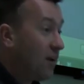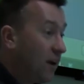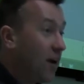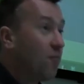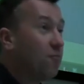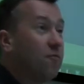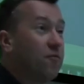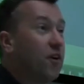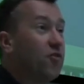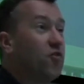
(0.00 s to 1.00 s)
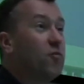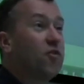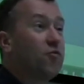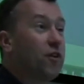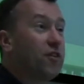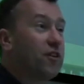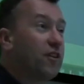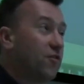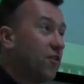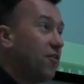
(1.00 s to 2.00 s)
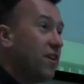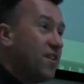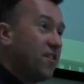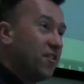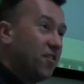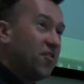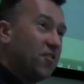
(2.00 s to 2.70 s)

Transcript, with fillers: um, far too much risk. And it's very easy to,